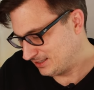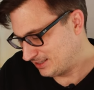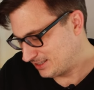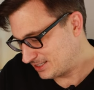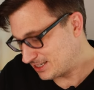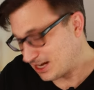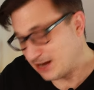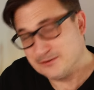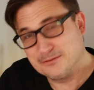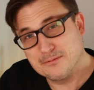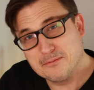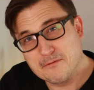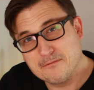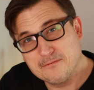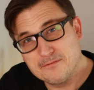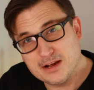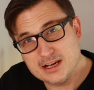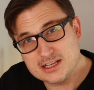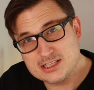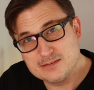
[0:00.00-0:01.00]
so
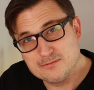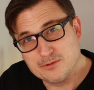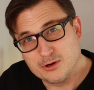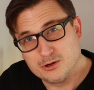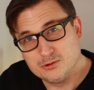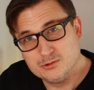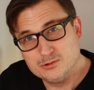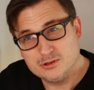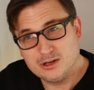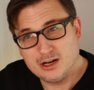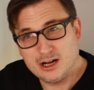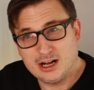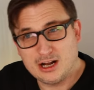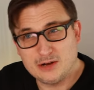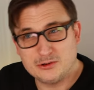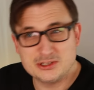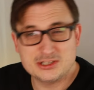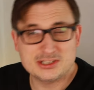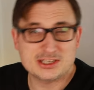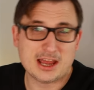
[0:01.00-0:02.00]
first of all,
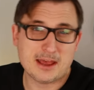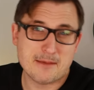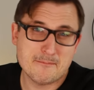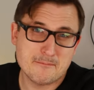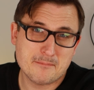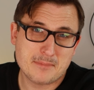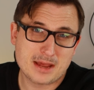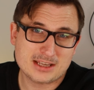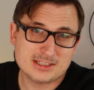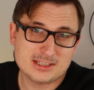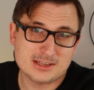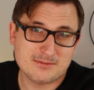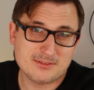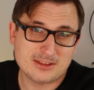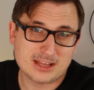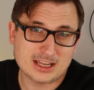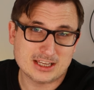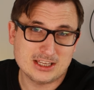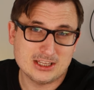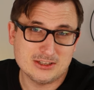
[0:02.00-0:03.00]
I want to say a massive
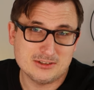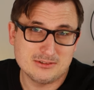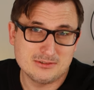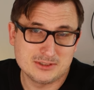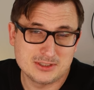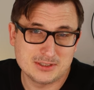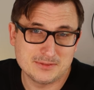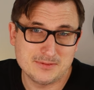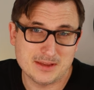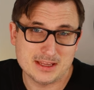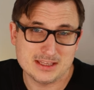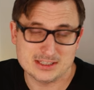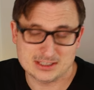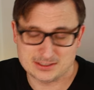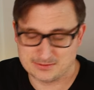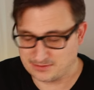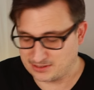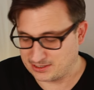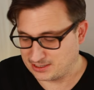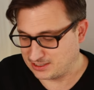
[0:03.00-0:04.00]
thank you to
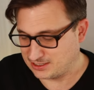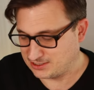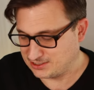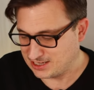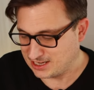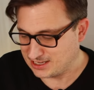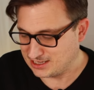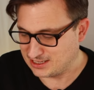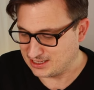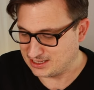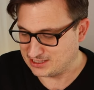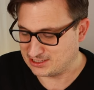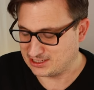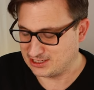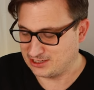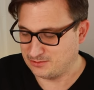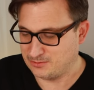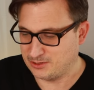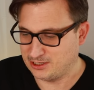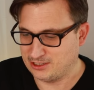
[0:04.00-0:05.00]
Vince for sending this
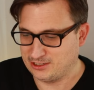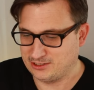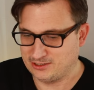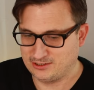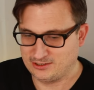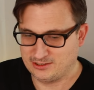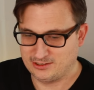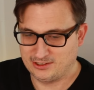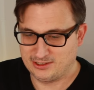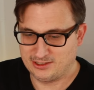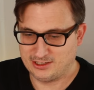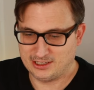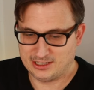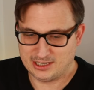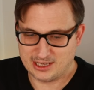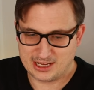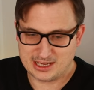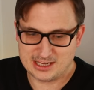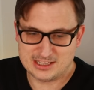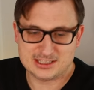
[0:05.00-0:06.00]
to me.
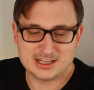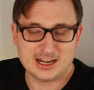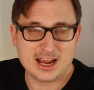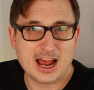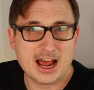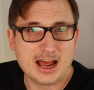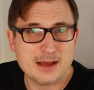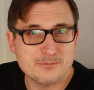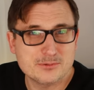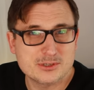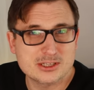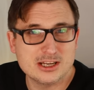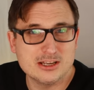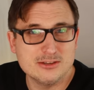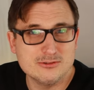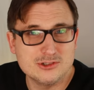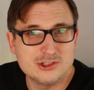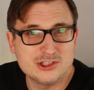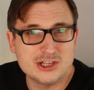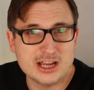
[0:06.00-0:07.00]
He is an
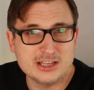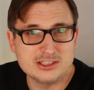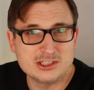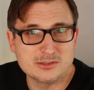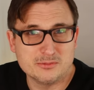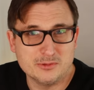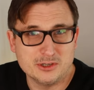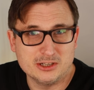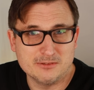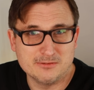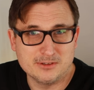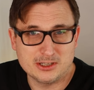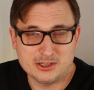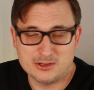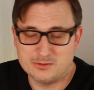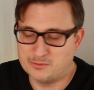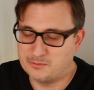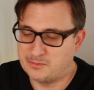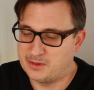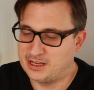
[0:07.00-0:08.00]
absolute gentleman of a
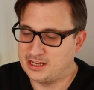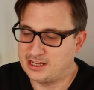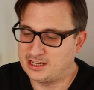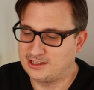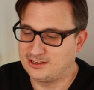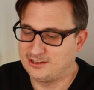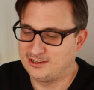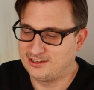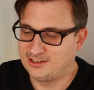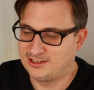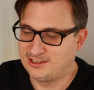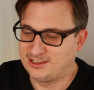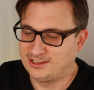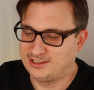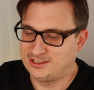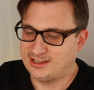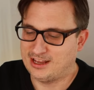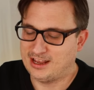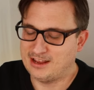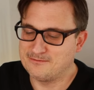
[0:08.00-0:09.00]
human being
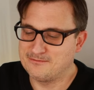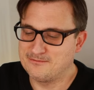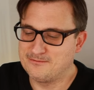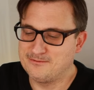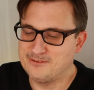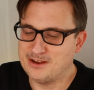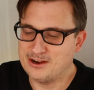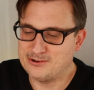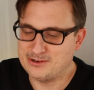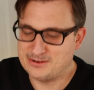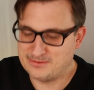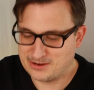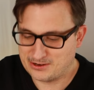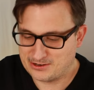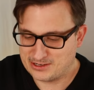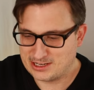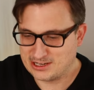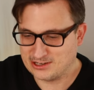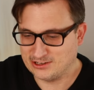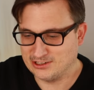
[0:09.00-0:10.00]
and very,
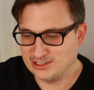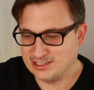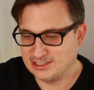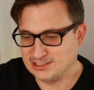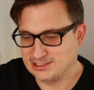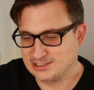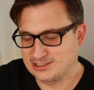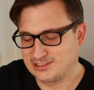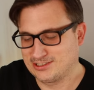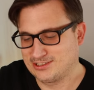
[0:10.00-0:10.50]
very kind.